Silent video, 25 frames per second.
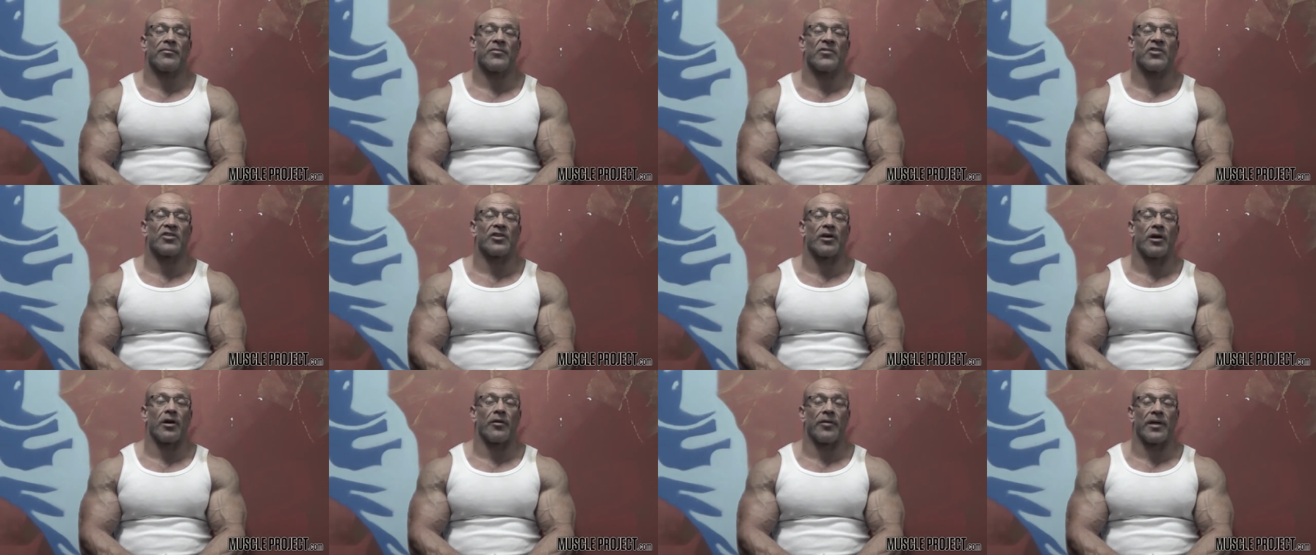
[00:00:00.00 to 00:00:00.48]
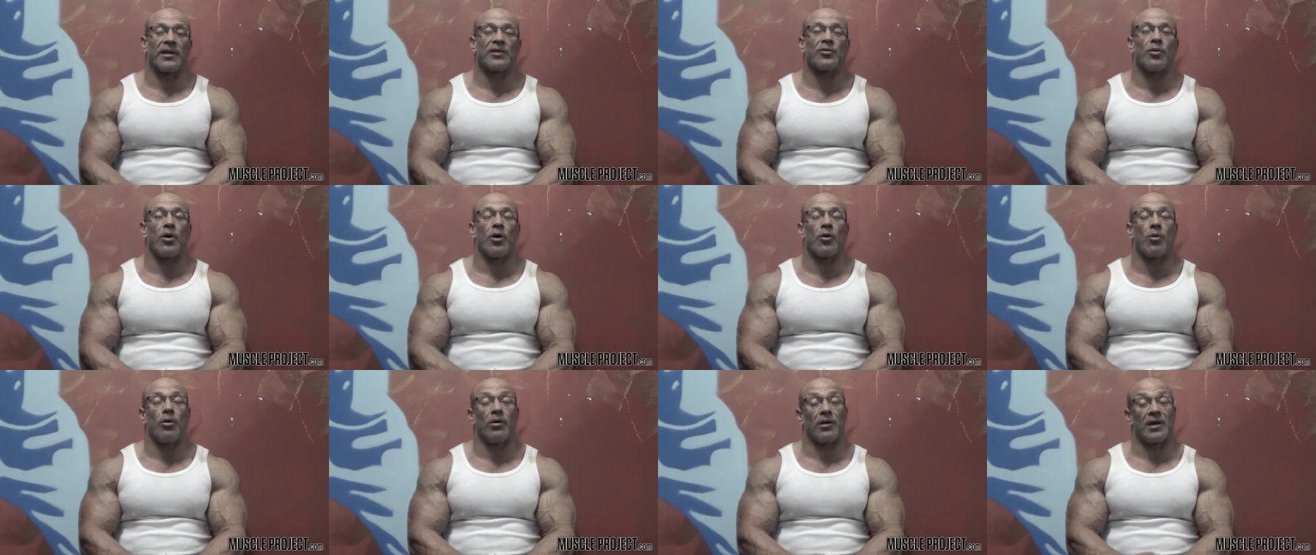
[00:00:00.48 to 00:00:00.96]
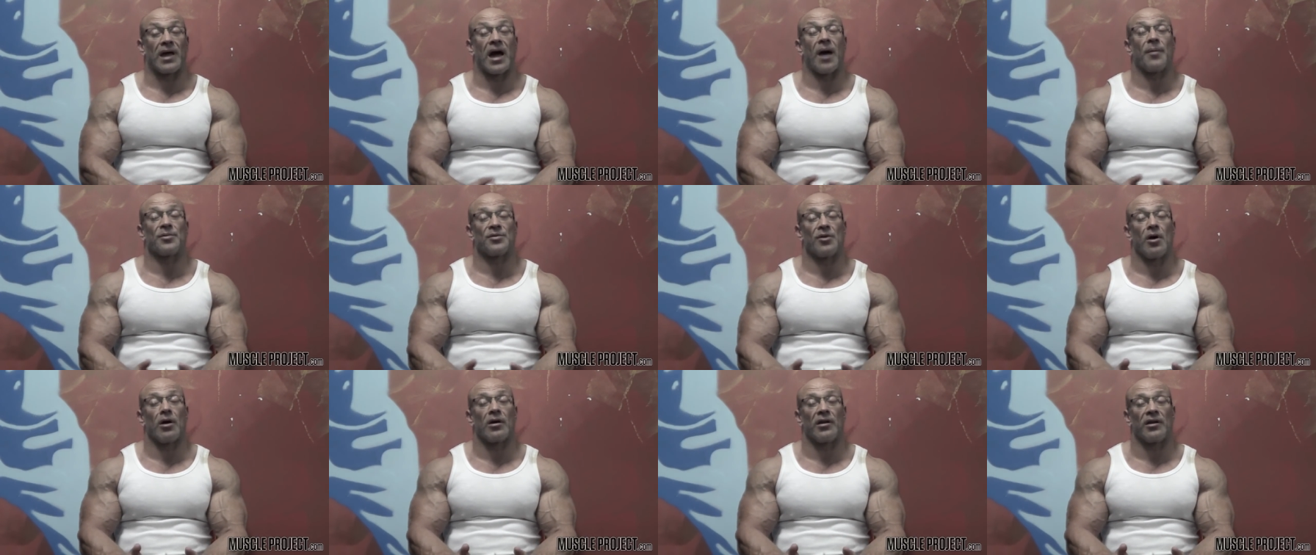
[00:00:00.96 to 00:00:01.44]
so that's why I call it
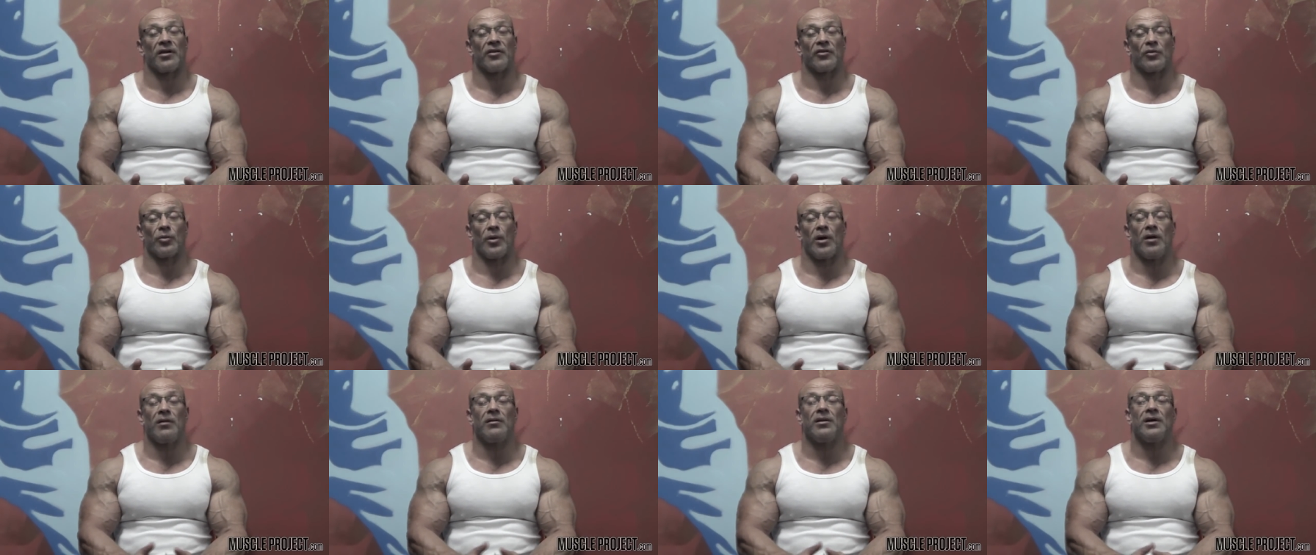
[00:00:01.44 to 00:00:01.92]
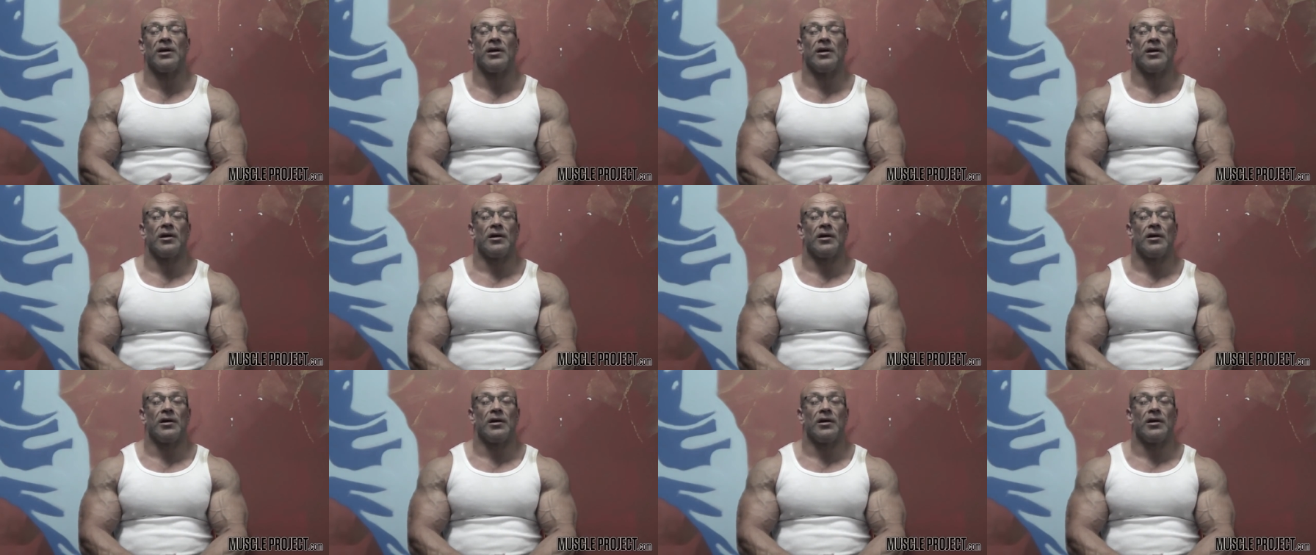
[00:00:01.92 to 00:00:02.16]
carb cycling as well.